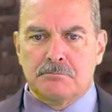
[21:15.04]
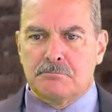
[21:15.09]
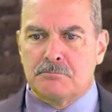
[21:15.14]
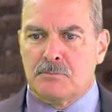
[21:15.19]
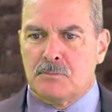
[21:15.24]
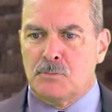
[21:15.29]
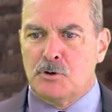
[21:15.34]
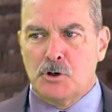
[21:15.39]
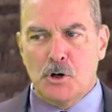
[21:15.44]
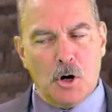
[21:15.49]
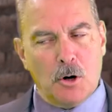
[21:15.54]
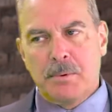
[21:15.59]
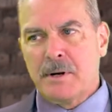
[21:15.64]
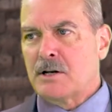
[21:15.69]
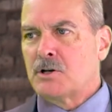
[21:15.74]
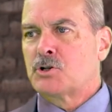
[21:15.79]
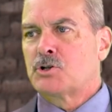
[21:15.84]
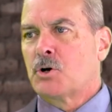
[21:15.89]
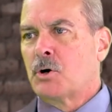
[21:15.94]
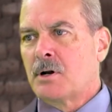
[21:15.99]

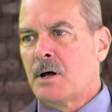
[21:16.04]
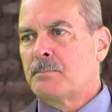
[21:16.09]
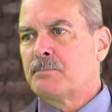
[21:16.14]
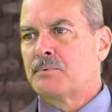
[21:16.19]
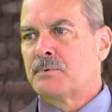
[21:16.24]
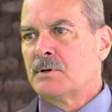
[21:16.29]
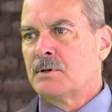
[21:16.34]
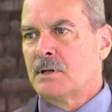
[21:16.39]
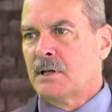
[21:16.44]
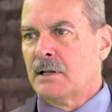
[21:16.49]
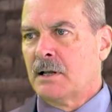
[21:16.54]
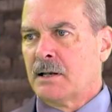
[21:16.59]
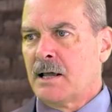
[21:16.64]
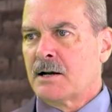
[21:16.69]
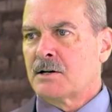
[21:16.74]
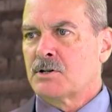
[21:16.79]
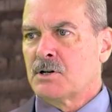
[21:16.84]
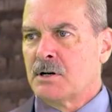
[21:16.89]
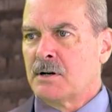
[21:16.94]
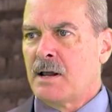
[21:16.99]
nobody showed up to the
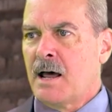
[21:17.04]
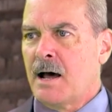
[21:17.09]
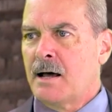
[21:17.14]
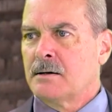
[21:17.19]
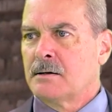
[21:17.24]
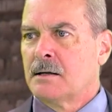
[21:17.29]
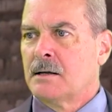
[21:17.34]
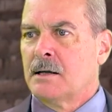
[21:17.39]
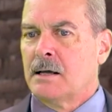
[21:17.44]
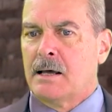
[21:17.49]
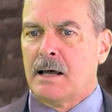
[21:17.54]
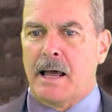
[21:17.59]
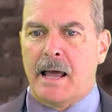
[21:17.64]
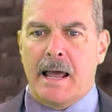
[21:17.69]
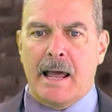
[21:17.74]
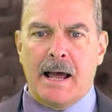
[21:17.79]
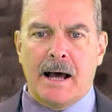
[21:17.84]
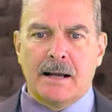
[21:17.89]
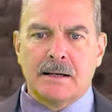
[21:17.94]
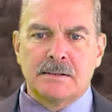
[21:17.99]
election at.
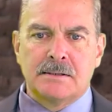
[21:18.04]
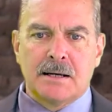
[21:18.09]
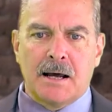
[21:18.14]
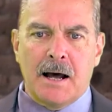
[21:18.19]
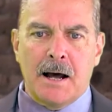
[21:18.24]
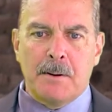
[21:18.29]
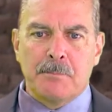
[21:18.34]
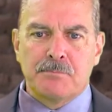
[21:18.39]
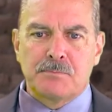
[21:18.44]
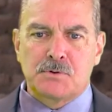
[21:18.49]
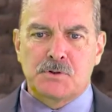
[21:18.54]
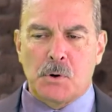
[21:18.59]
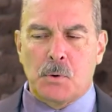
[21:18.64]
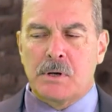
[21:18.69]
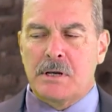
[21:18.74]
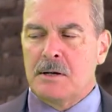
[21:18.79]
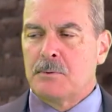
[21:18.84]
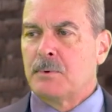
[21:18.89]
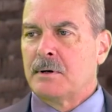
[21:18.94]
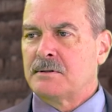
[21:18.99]
And so
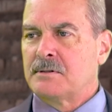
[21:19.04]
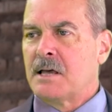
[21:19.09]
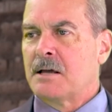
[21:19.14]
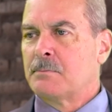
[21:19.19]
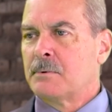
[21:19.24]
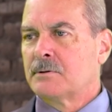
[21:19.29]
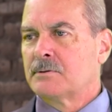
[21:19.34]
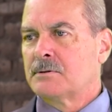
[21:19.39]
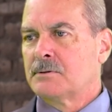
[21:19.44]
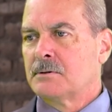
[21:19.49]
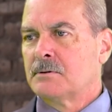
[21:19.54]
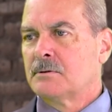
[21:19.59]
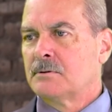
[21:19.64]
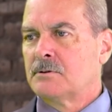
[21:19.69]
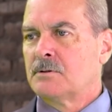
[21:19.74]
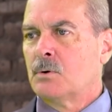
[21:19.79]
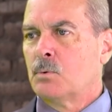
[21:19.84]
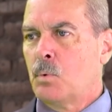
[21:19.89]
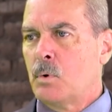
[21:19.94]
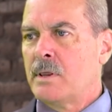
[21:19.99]
he was able
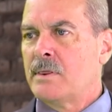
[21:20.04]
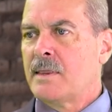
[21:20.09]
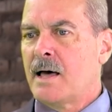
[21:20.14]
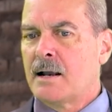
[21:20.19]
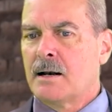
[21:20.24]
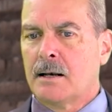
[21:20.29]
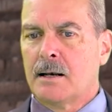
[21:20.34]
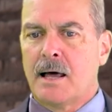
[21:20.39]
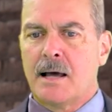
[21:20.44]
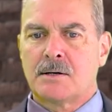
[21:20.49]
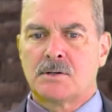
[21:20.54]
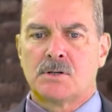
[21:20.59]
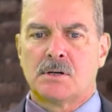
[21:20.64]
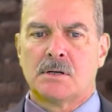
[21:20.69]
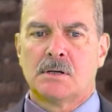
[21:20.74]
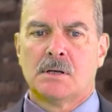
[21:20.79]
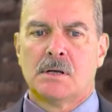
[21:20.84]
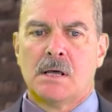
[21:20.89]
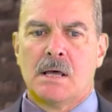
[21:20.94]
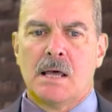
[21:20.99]
to win that
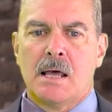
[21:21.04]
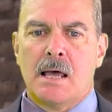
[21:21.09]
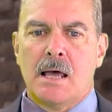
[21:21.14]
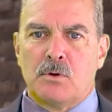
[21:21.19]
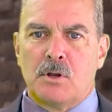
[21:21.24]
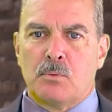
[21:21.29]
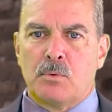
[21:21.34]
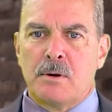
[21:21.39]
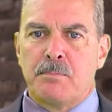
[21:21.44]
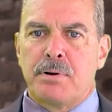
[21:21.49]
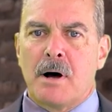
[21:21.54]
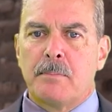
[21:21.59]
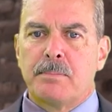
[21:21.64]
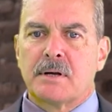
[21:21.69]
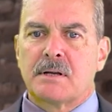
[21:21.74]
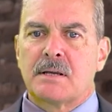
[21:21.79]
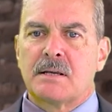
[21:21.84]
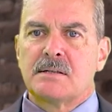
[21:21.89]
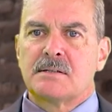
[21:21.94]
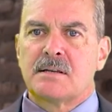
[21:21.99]
election. The
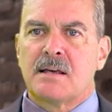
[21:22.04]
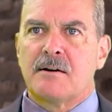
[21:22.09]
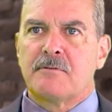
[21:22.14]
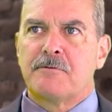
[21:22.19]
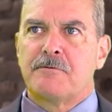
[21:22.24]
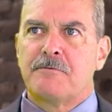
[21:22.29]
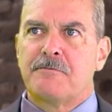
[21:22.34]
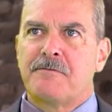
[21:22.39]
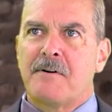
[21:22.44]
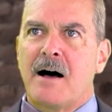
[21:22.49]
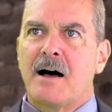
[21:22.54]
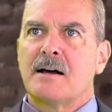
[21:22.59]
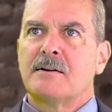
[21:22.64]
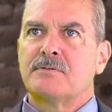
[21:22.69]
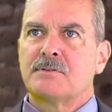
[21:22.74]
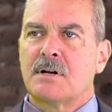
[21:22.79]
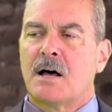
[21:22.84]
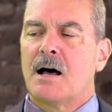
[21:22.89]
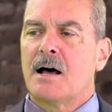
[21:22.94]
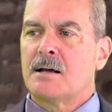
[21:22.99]
Republicans have
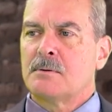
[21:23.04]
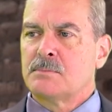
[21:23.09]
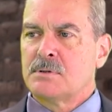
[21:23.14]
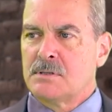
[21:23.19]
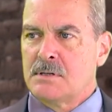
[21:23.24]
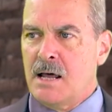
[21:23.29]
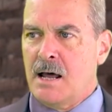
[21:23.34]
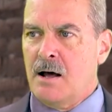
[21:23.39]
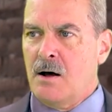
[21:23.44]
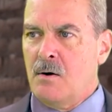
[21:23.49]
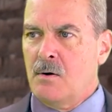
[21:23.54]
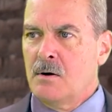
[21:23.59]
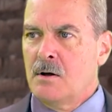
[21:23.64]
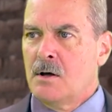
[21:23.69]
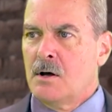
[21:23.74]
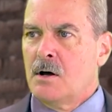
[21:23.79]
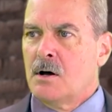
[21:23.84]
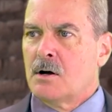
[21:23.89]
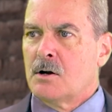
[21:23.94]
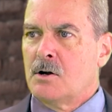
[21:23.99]
five times now
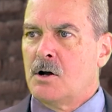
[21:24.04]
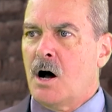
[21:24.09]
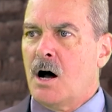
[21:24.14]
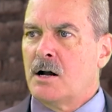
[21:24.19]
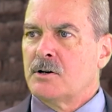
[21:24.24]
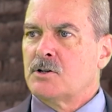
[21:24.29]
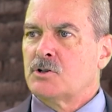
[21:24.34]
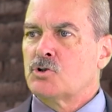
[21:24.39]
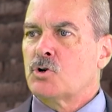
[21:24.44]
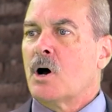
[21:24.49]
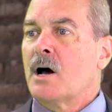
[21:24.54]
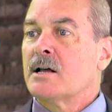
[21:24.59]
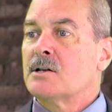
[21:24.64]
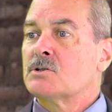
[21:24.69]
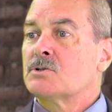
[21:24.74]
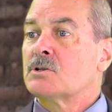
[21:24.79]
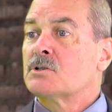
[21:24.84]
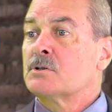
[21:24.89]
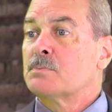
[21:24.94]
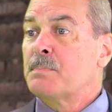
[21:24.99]
gone to try and
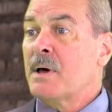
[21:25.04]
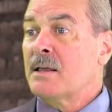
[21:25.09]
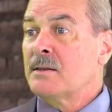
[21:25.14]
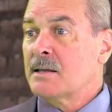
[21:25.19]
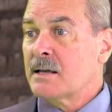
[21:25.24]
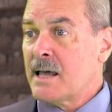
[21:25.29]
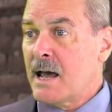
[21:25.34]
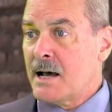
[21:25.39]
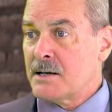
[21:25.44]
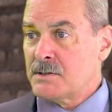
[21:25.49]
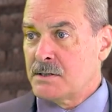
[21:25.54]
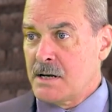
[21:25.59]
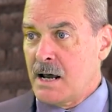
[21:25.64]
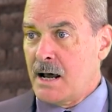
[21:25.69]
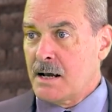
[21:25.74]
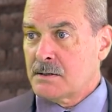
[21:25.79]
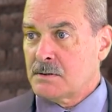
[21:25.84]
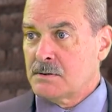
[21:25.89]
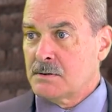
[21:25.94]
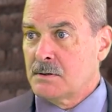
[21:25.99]
suspend the gas
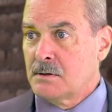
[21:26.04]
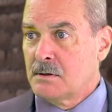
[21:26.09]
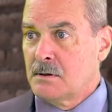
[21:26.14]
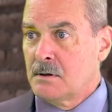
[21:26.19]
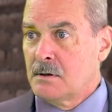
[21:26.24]
tax.